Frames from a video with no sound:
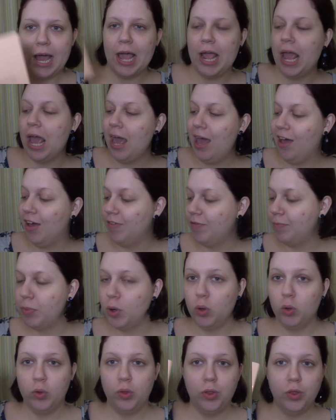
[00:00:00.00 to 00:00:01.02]
I have
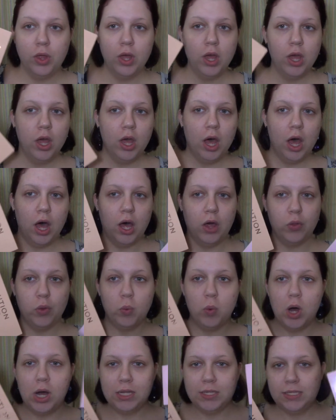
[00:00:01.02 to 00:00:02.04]
both the
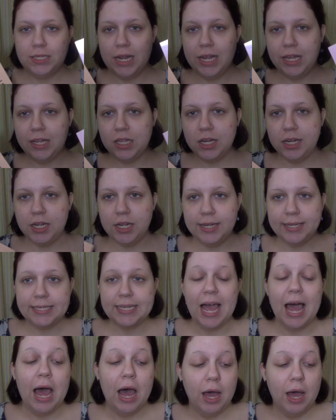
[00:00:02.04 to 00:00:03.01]
wants and the needs.